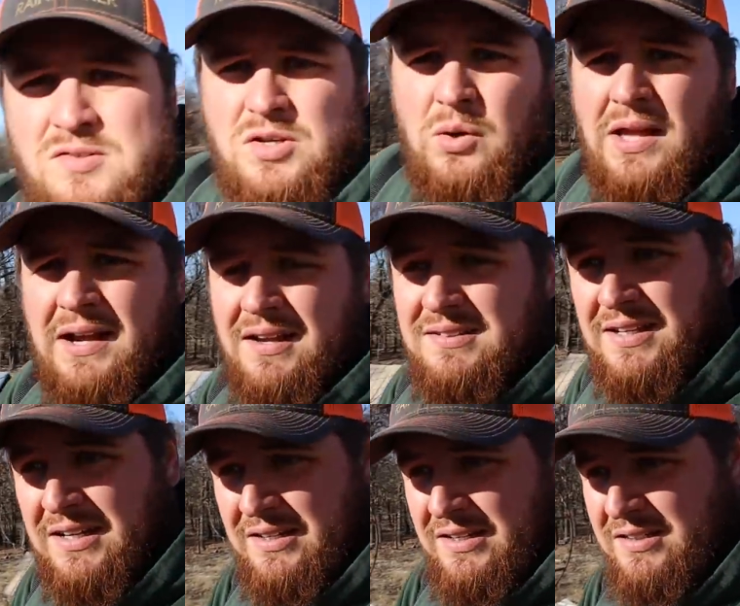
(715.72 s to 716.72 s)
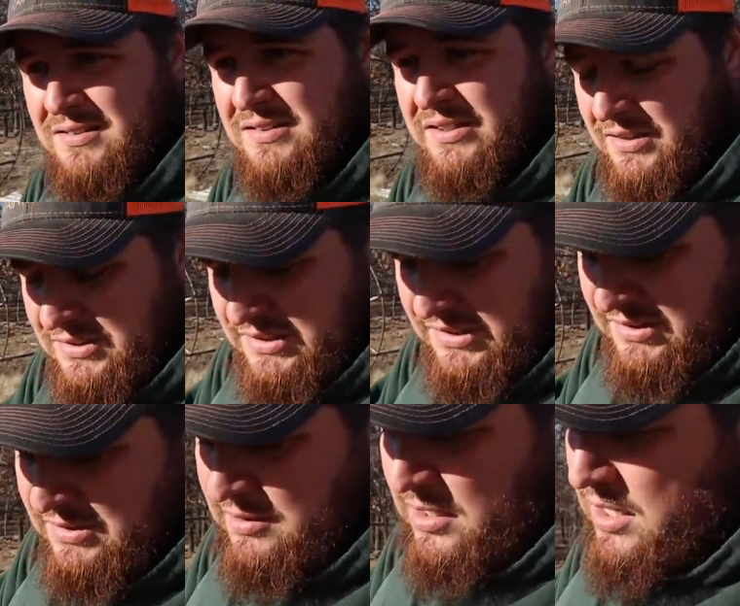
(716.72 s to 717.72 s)
So, like I said, it is deer
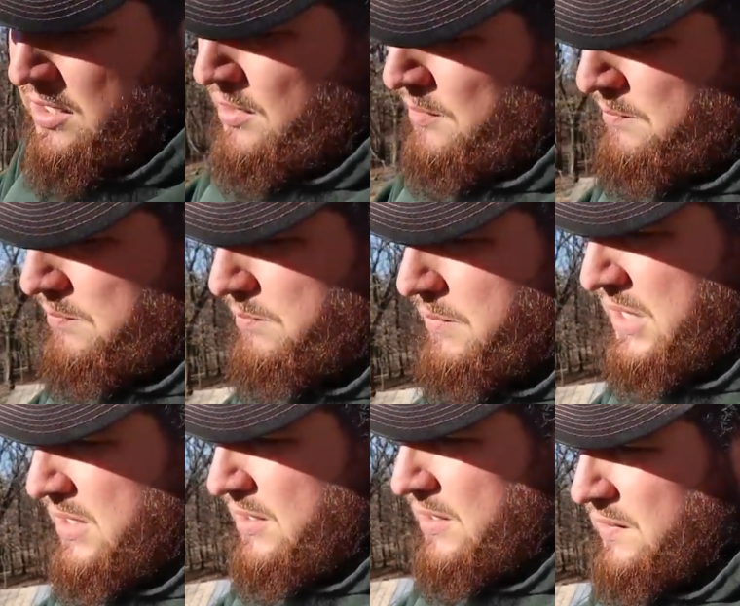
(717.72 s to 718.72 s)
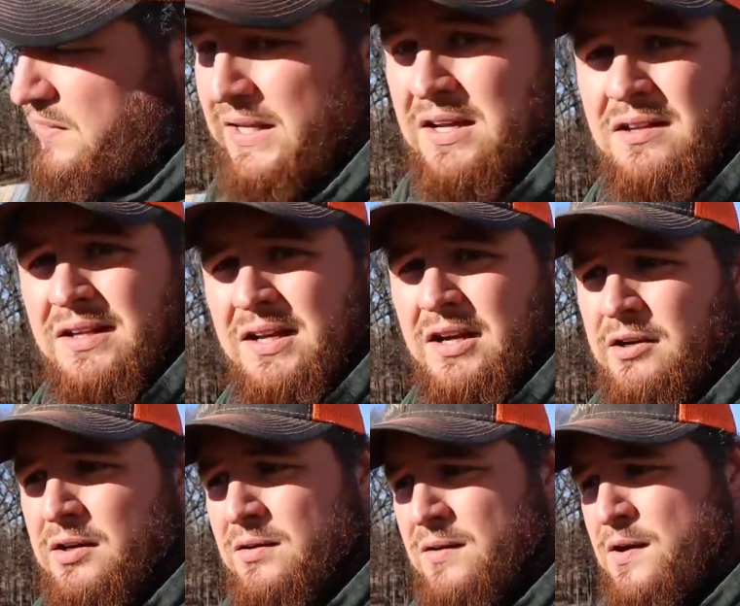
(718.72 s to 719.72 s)
season. Um, legally here
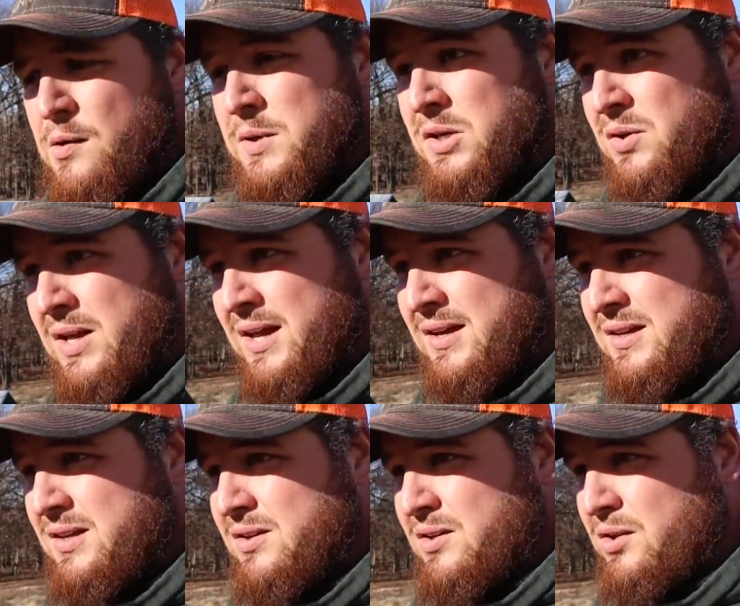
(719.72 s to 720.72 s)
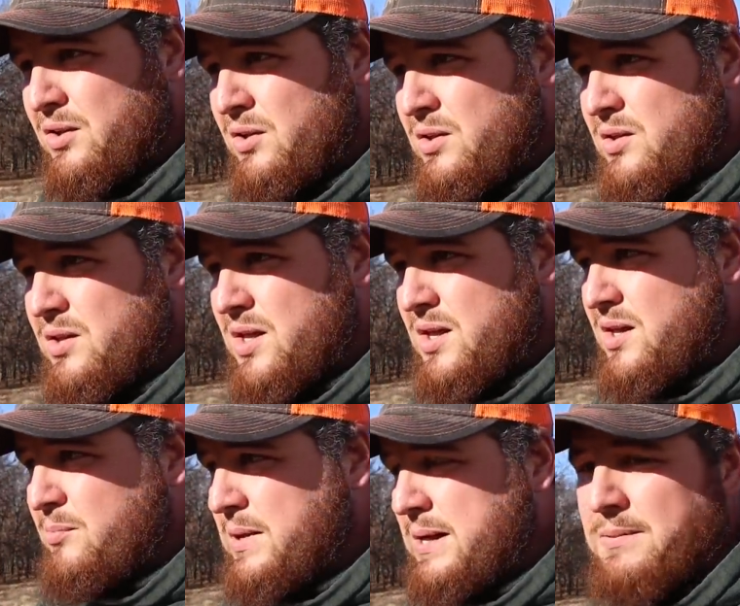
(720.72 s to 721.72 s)
in Oklahoma, you can't kill
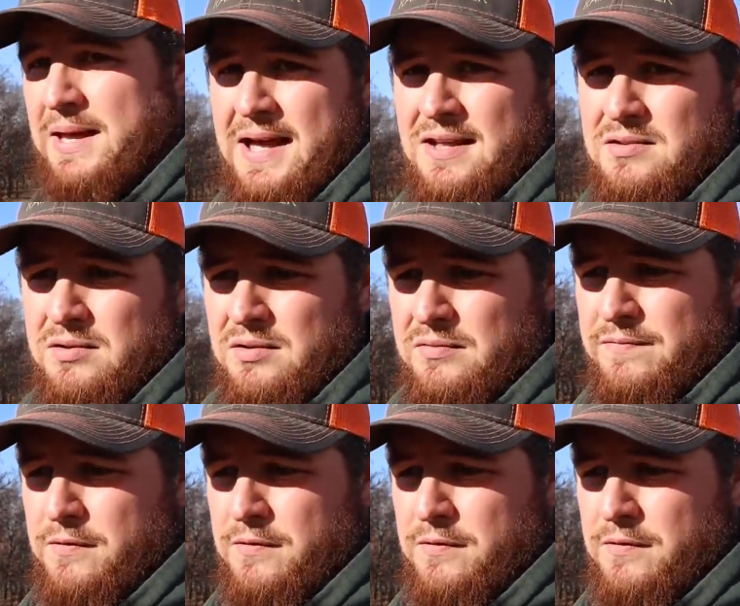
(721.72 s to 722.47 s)
uh, bobcats are